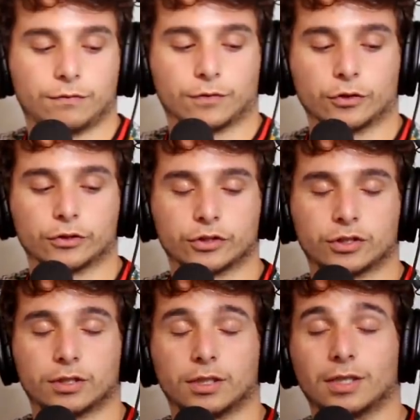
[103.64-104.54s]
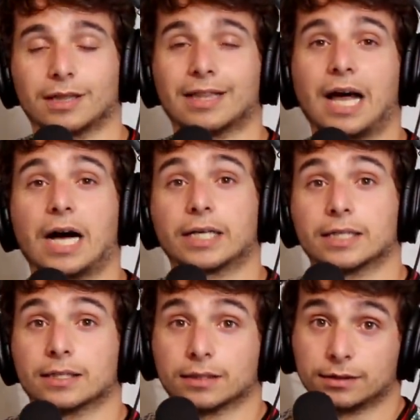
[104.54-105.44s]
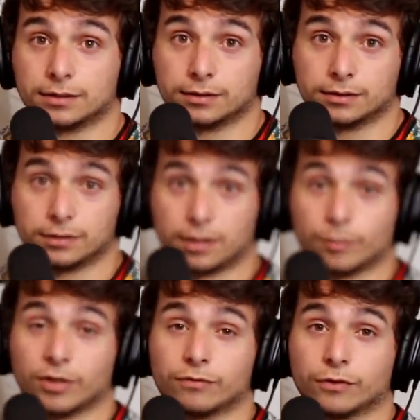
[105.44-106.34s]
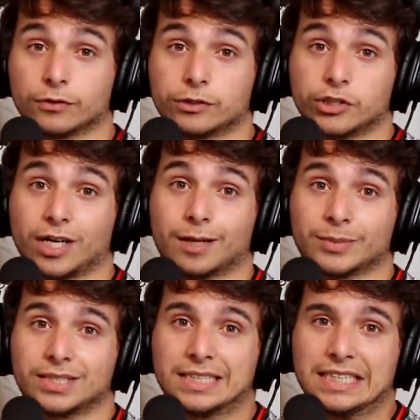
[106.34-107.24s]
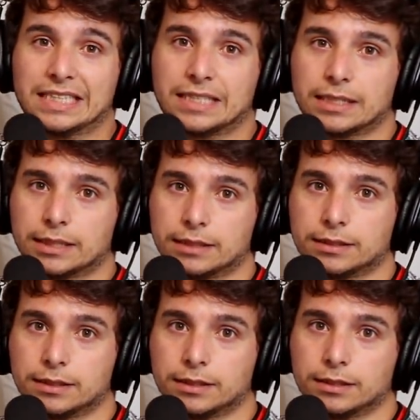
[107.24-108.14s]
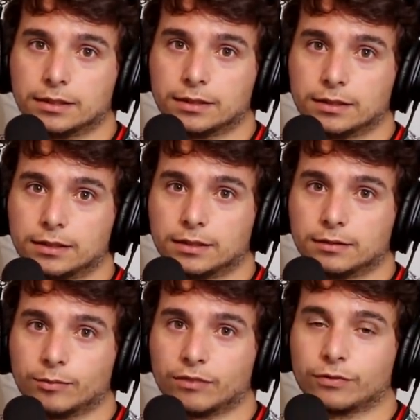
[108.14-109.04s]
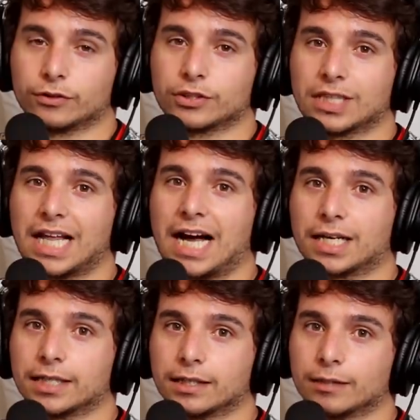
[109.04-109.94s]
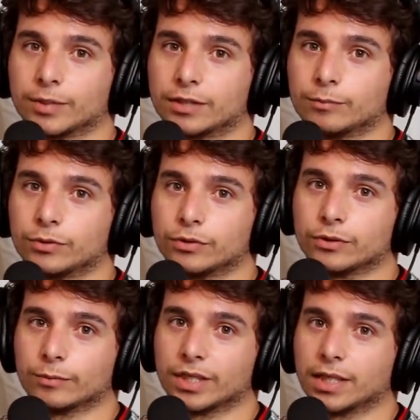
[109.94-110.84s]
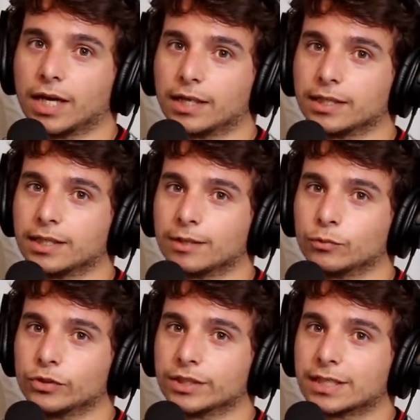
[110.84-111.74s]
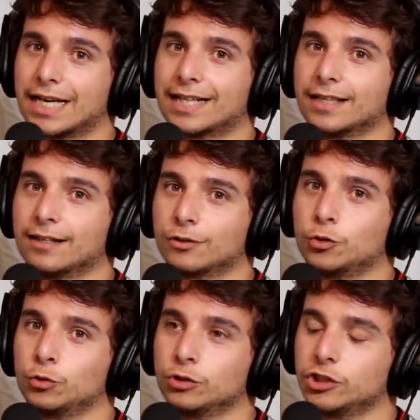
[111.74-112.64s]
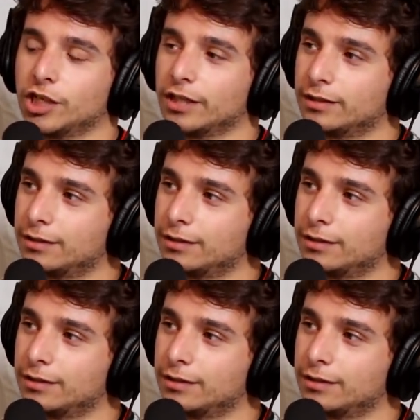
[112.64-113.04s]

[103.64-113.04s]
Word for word: first login at my first job, CED. Login. My first login on my computer, my login name was LL Cool J